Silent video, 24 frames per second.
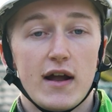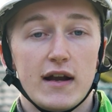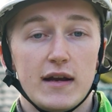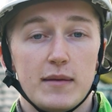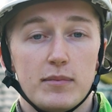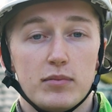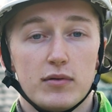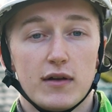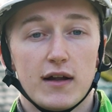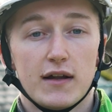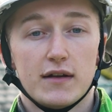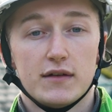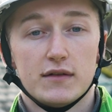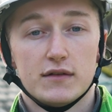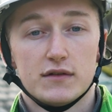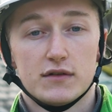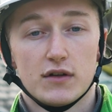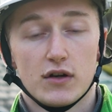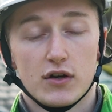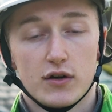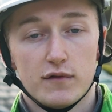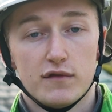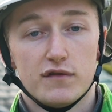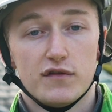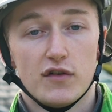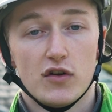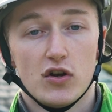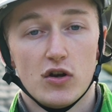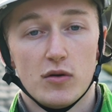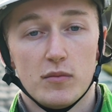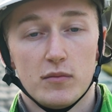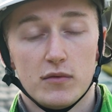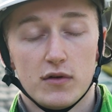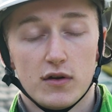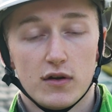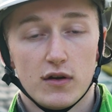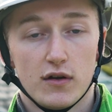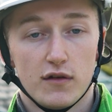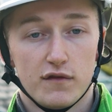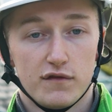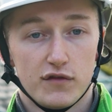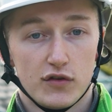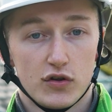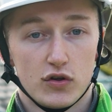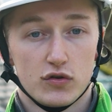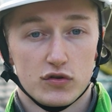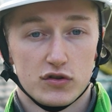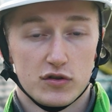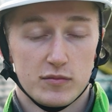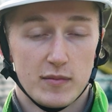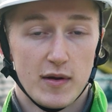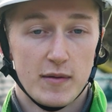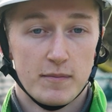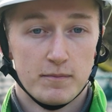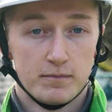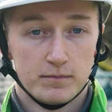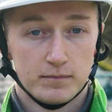any plans are confirmed for the customer.